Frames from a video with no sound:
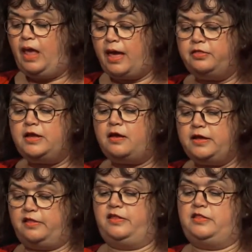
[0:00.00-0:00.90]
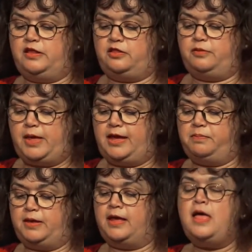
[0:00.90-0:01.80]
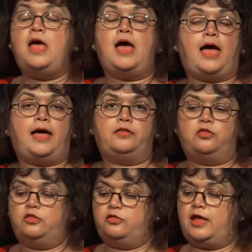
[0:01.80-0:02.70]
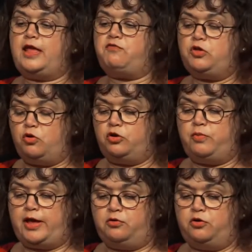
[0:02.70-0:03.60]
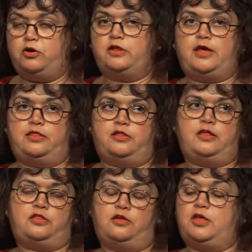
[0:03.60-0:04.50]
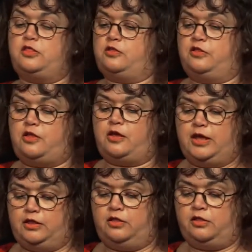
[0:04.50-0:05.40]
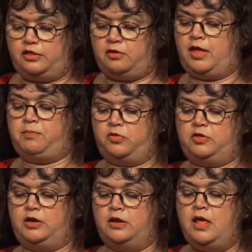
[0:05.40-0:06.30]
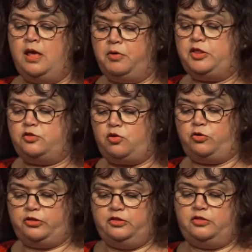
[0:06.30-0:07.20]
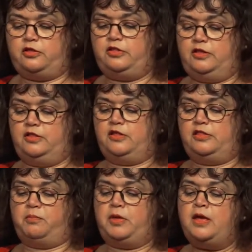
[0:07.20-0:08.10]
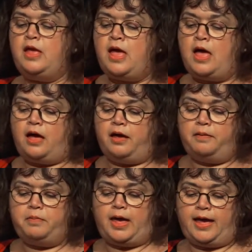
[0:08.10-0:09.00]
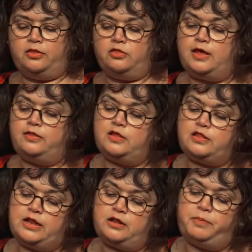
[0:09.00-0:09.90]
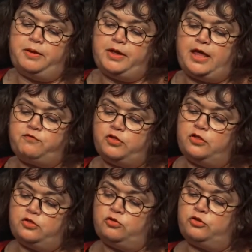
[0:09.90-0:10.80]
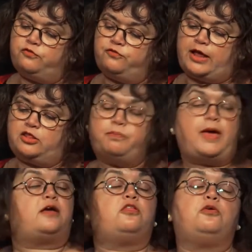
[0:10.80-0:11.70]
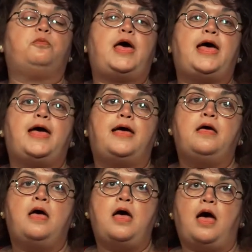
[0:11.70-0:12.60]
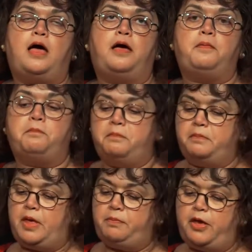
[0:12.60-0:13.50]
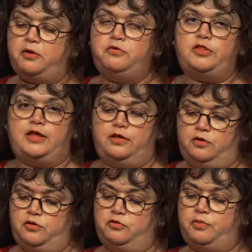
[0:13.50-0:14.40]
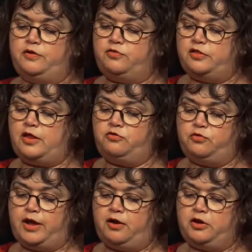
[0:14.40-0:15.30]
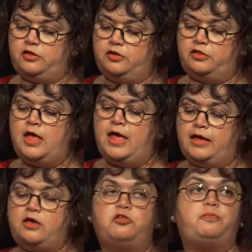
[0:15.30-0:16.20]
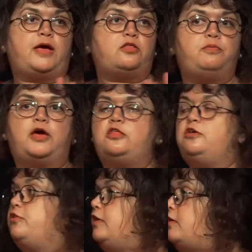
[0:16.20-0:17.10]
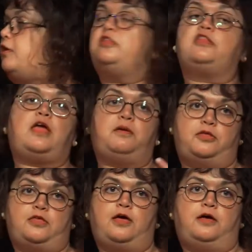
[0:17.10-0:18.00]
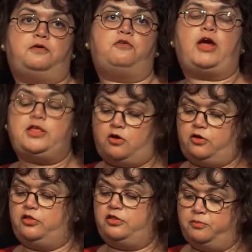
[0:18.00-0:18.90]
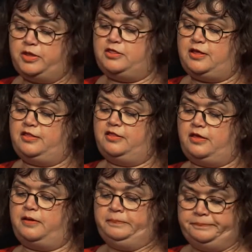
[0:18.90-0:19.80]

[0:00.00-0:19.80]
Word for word: And the youngest Izzy is a baby, and they haven't gone away on holiday this year, so they're just stuck in Southampton, which is hot and dusty this summer. Um, and in this little bit, we have a sort of flashback to where um, Posy, who's one of the central characters, it goes back to where she used to go and stay with her great aunts in Winchester.